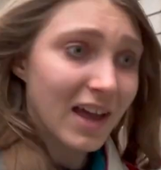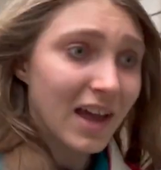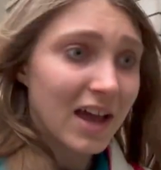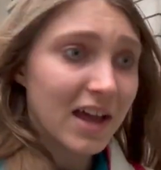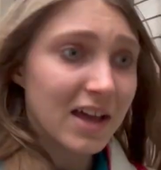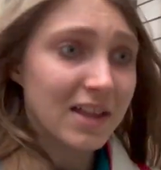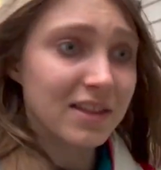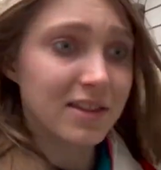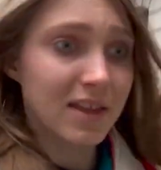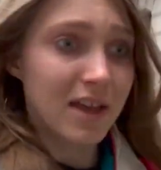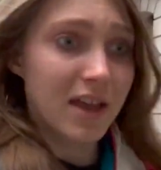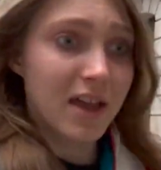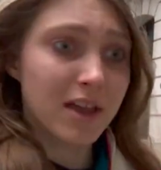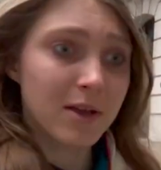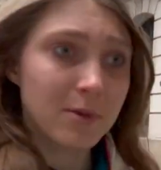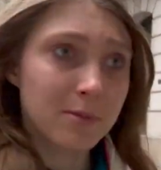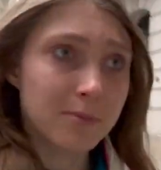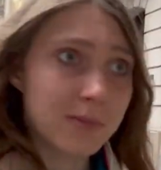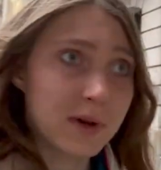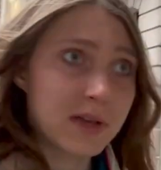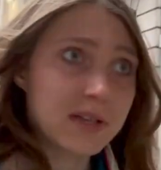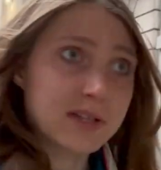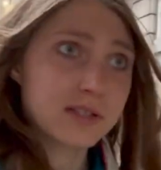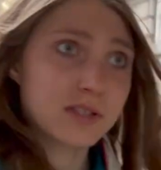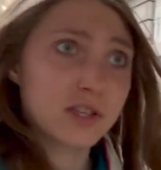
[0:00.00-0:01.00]
they
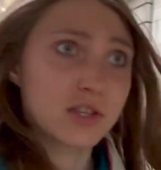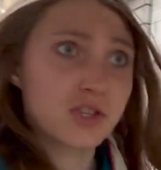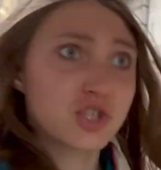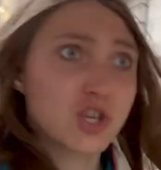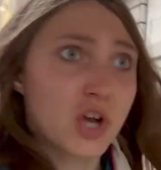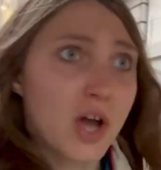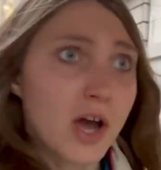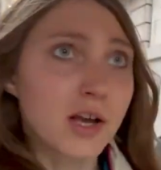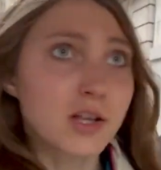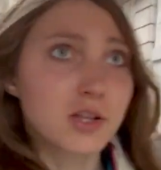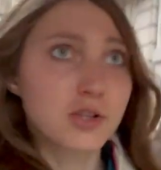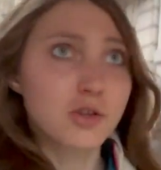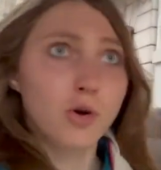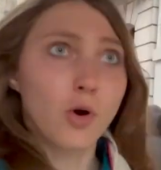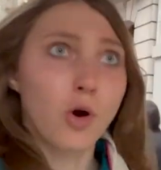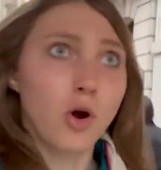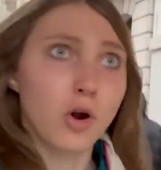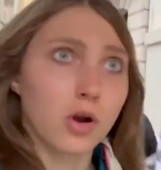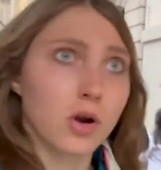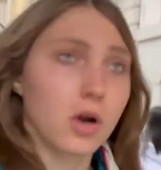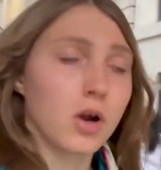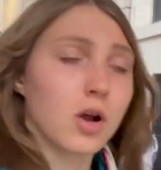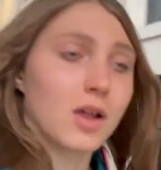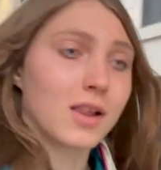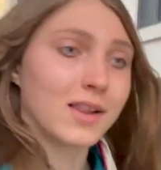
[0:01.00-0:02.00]
basically checked your
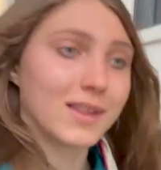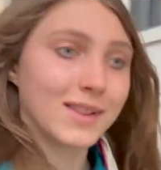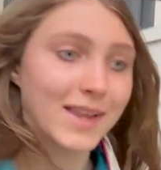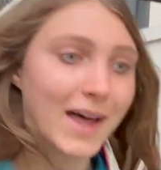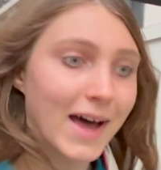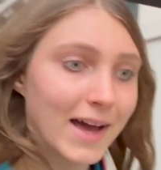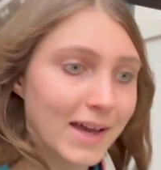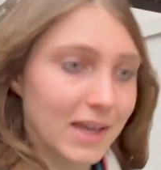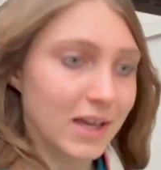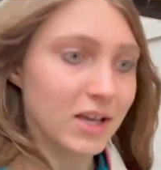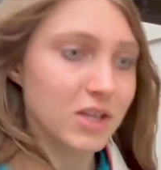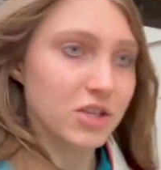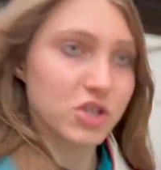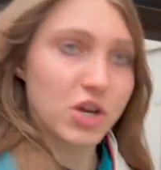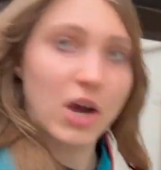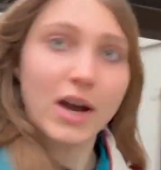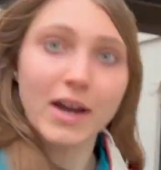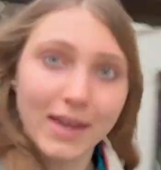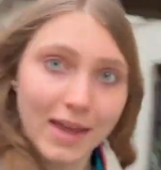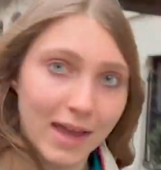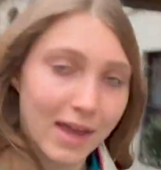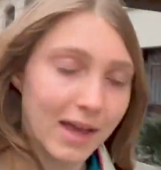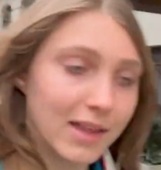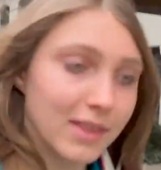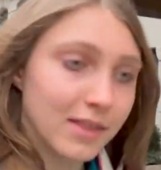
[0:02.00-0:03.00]
luggage
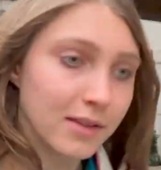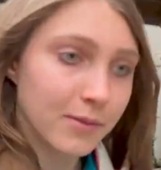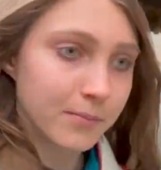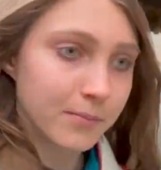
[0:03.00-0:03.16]
again,